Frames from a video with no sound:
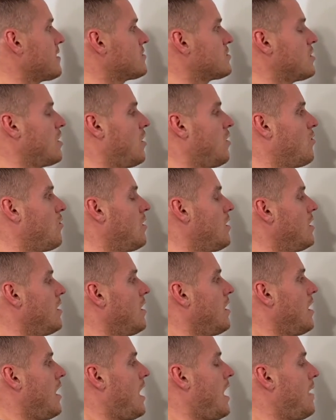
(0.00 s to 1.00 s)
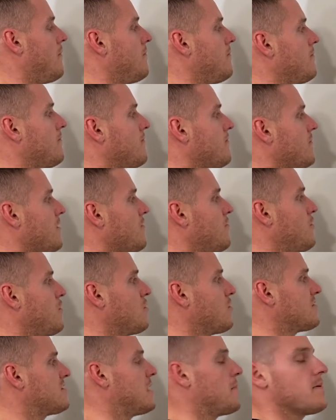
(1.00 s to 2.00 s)
So
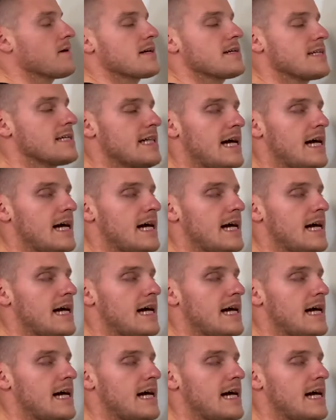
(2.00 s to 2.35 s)
food will typically